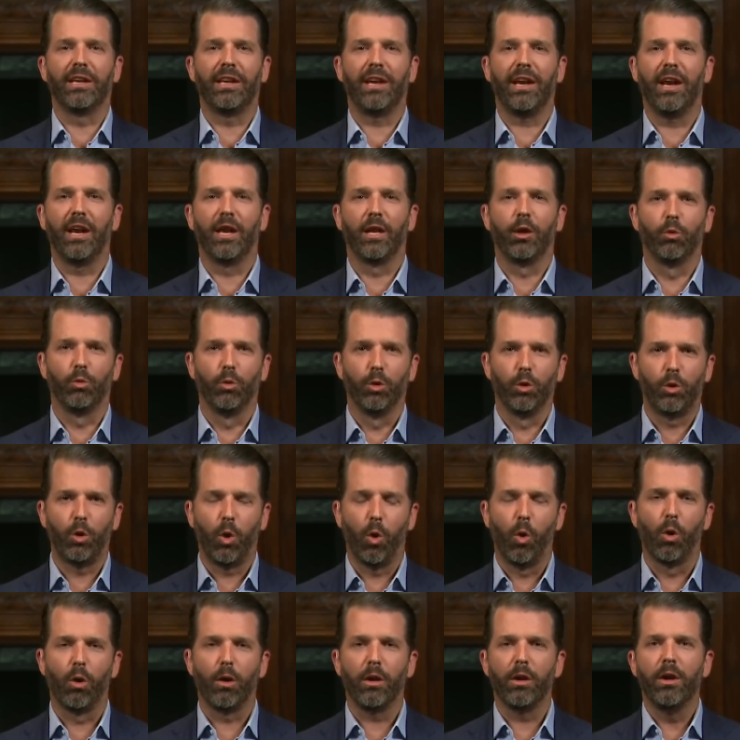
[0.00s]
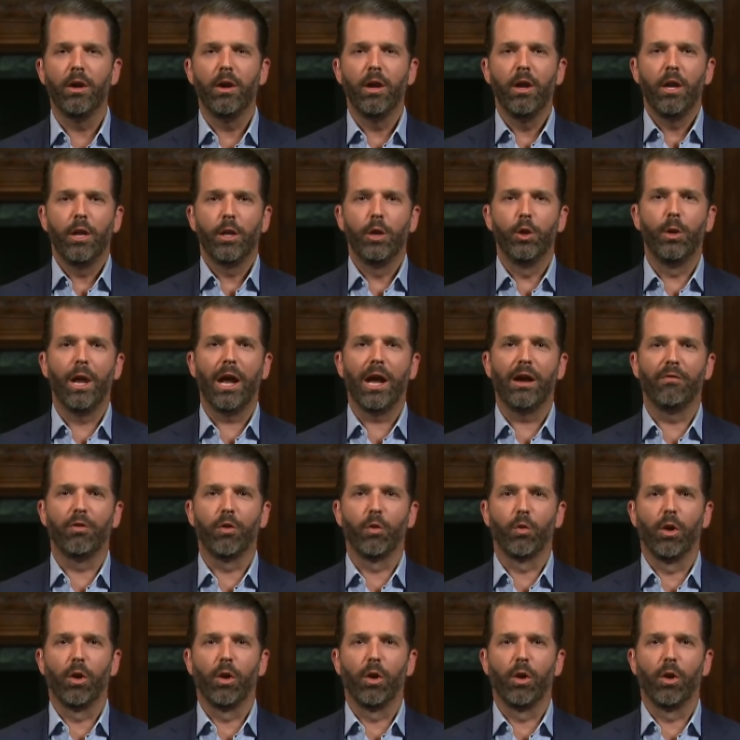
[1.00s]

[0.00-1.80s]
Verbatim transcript: soul, and he could